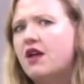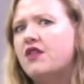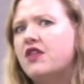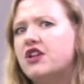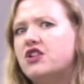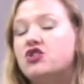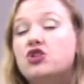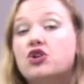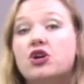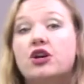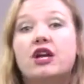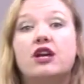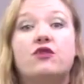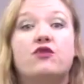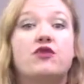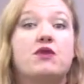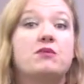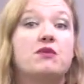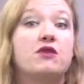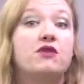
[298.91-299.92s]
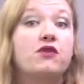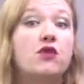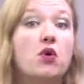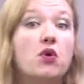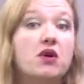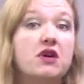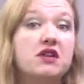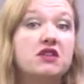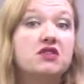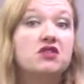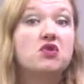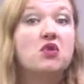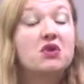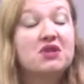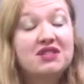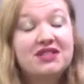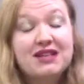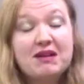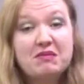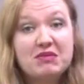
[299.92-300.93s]
they took it from the forest or
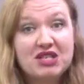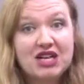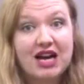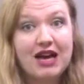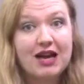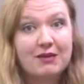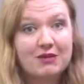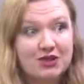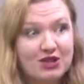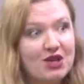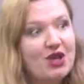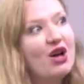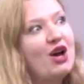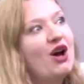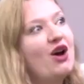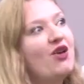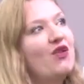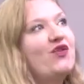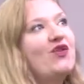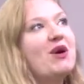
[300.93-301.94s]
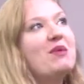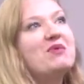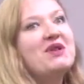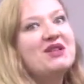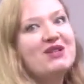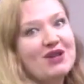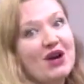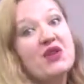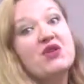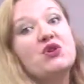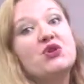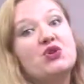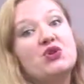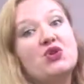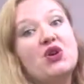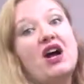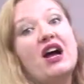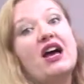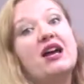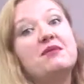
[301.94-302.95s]
sometimes from these other
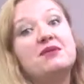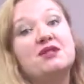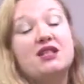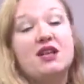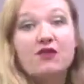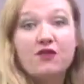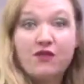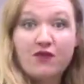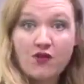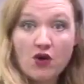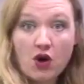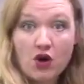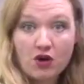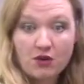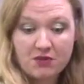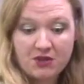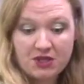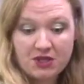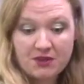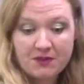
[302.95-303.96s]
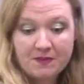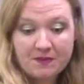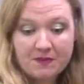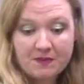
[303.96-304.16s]
tribes that farmed.